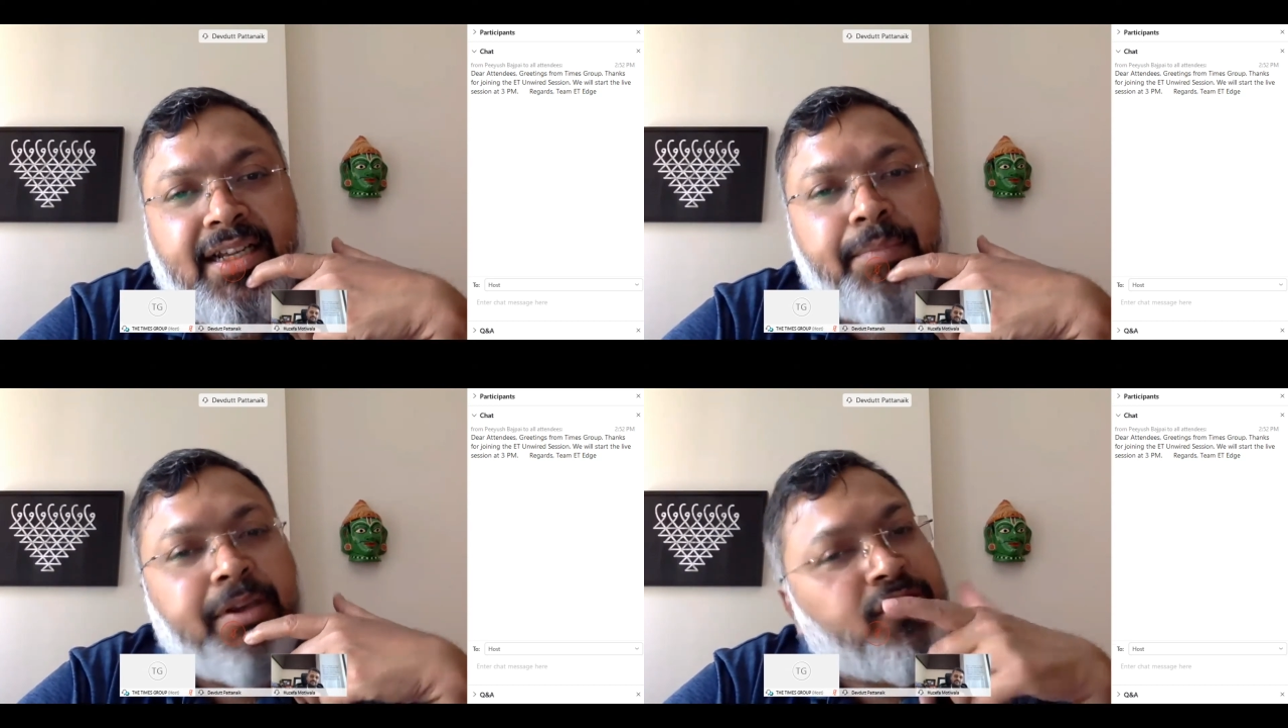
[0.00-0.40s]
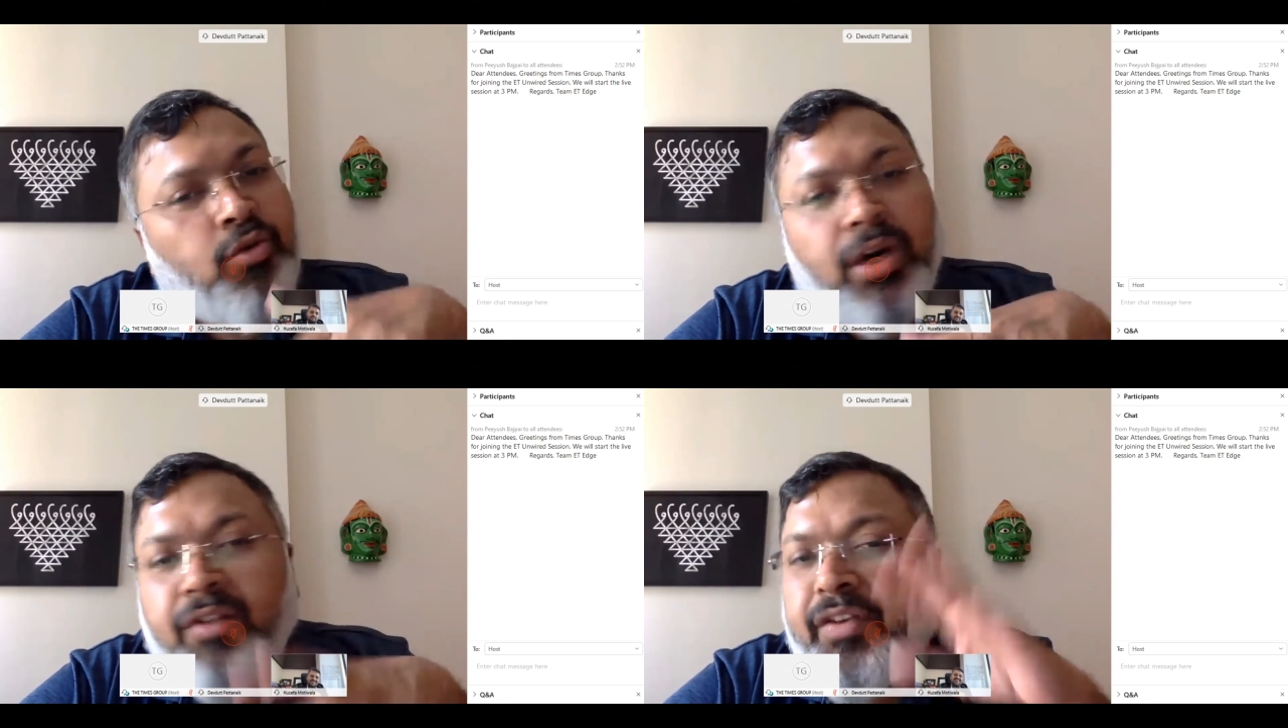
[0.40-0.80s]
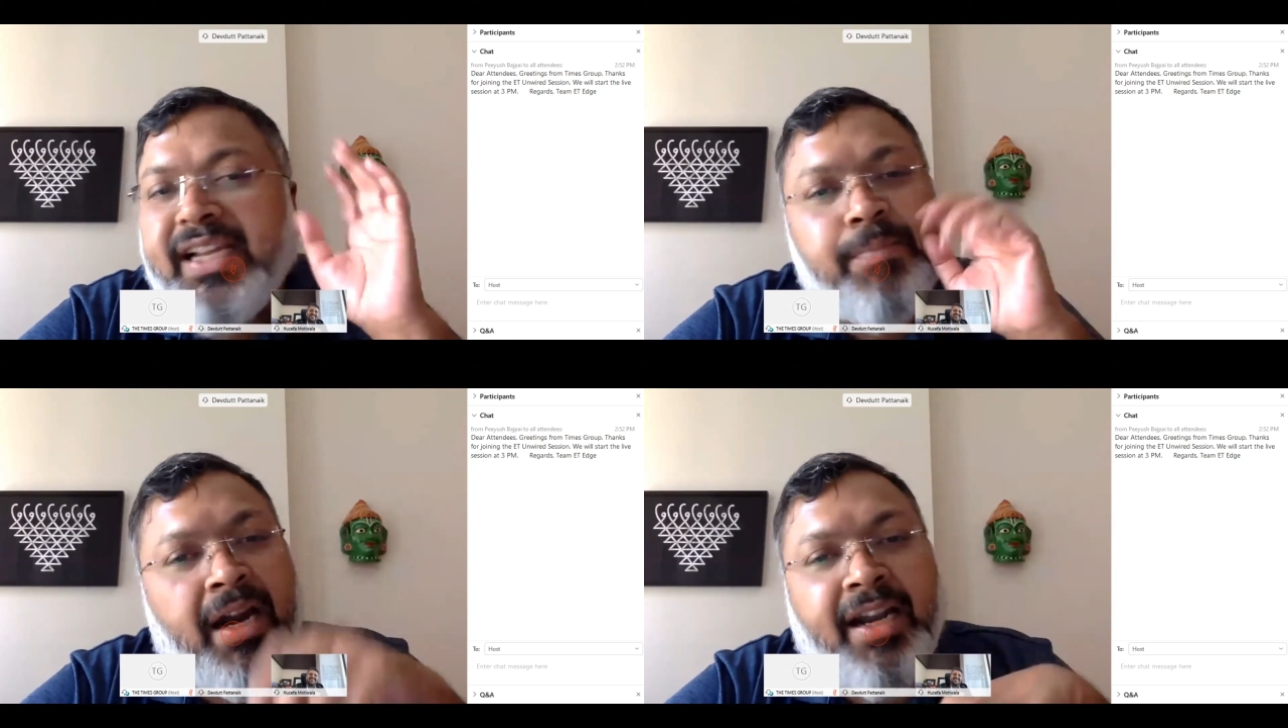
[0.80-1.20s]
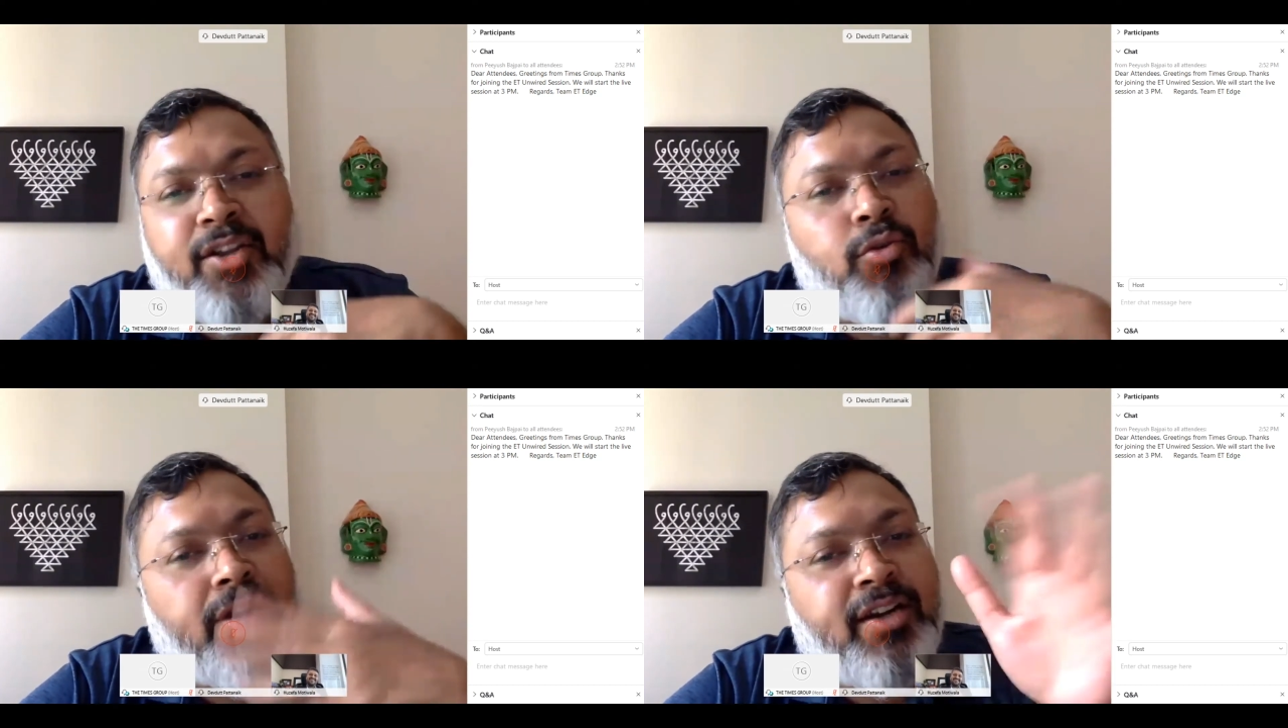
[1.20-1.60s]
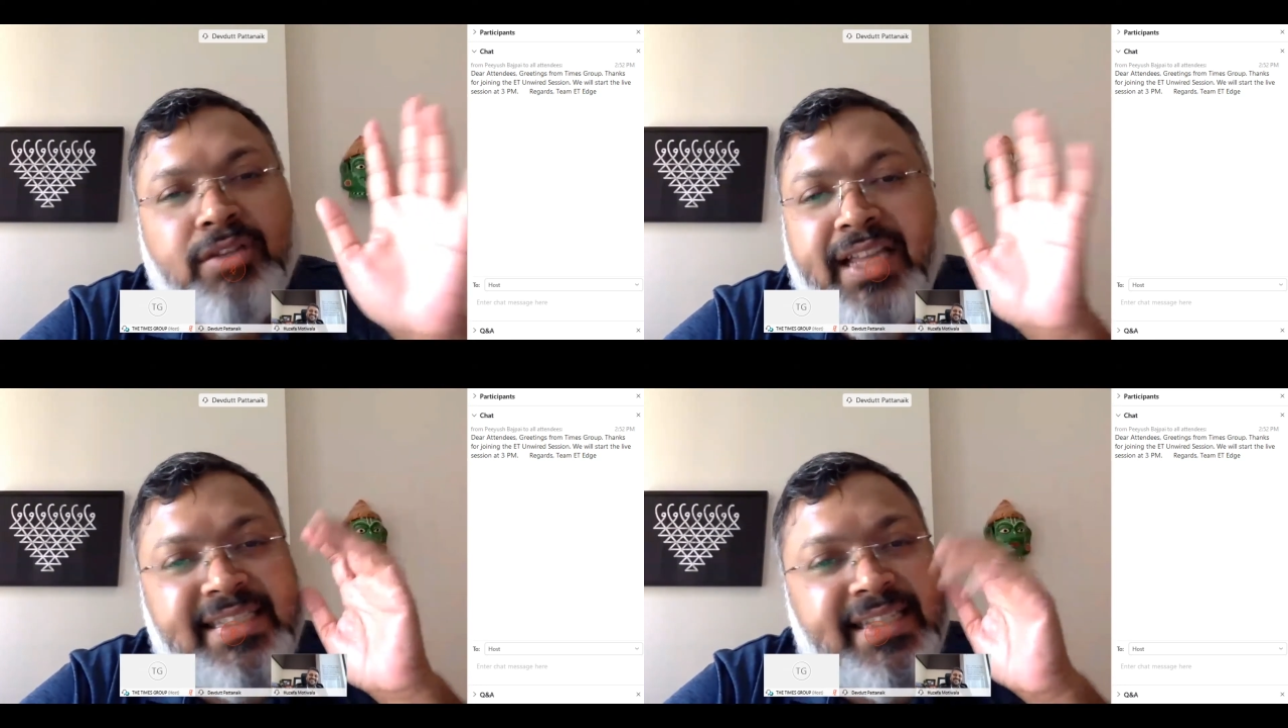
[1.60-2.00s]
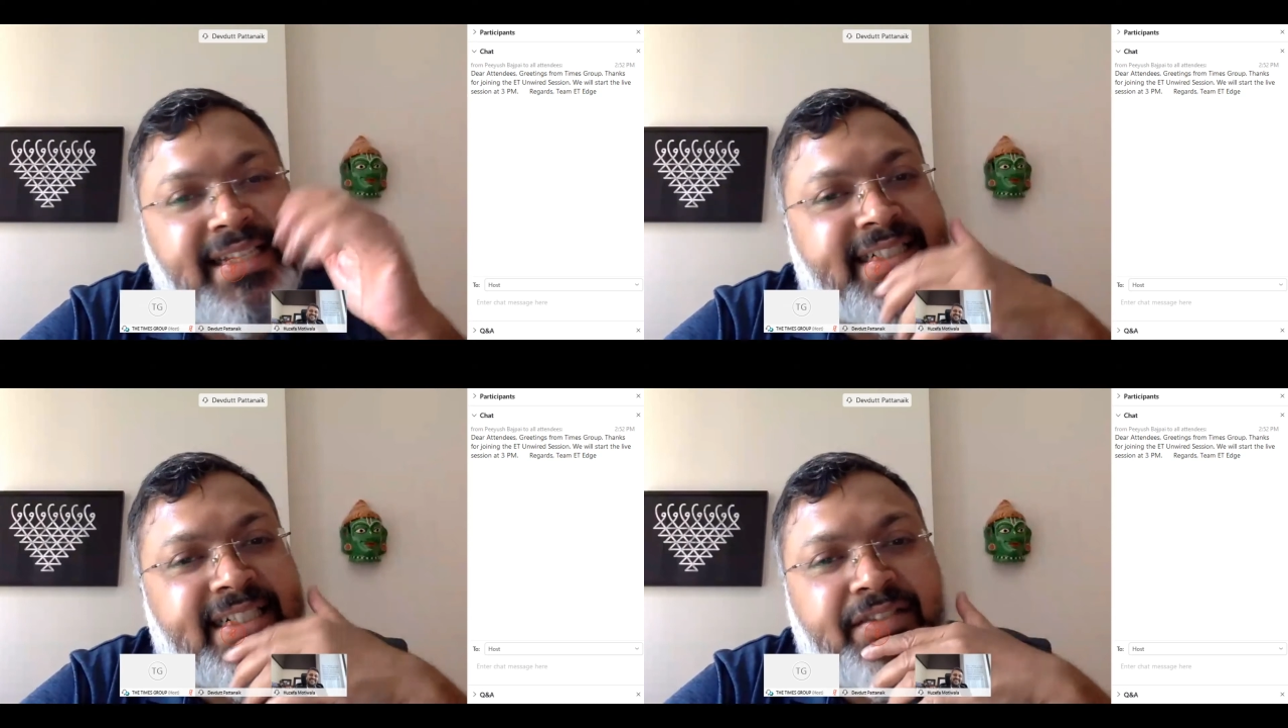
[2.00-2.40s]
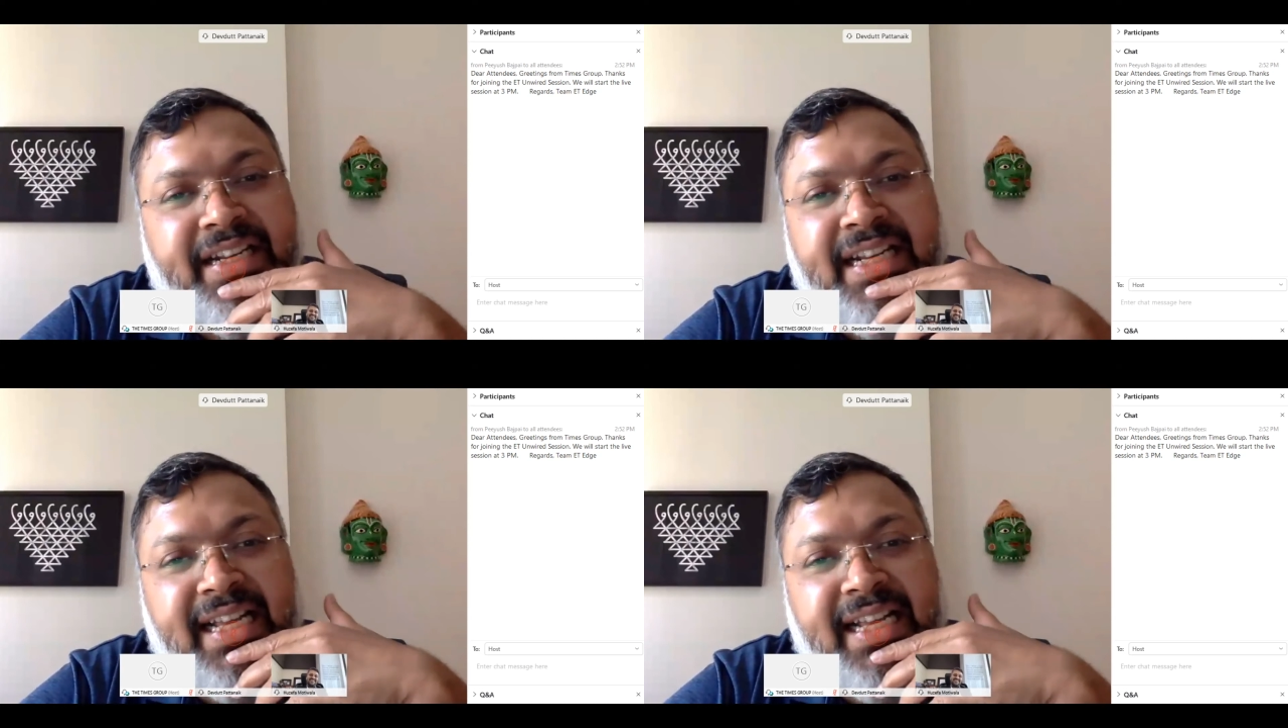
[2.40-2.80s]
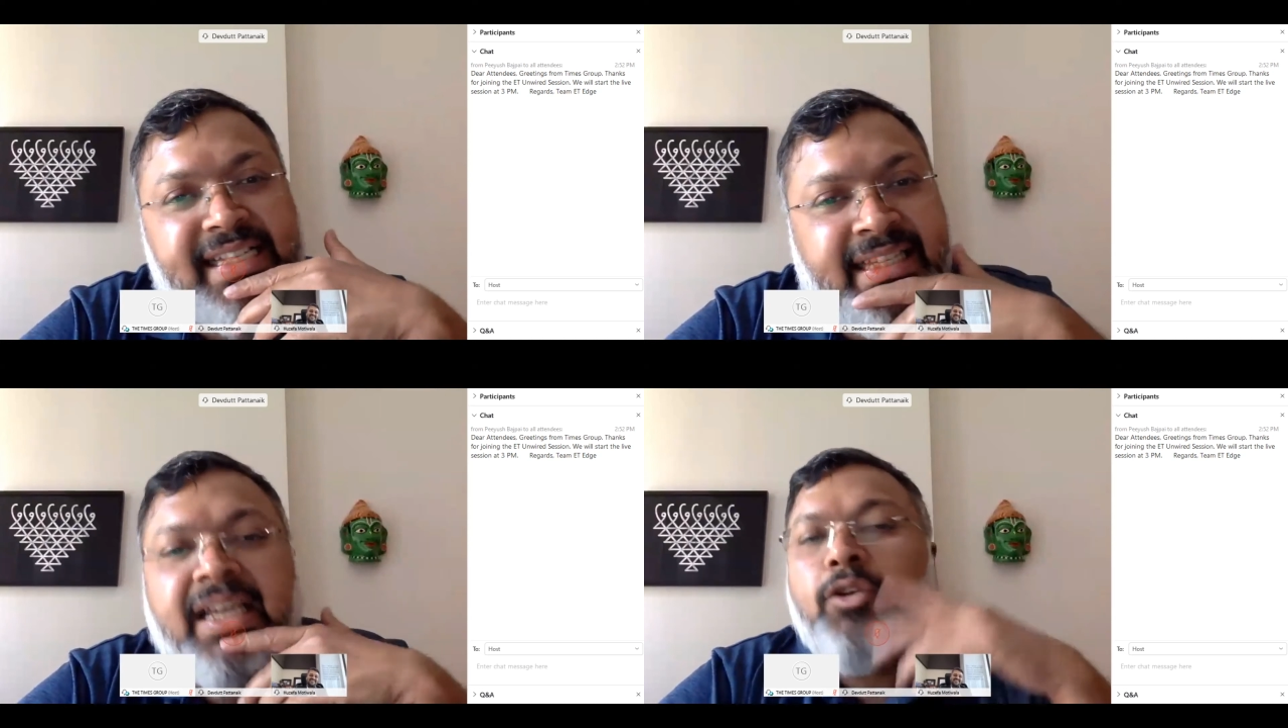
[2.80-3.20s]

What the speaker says: Because you are very smart, you can do the Excel sheet very nicely.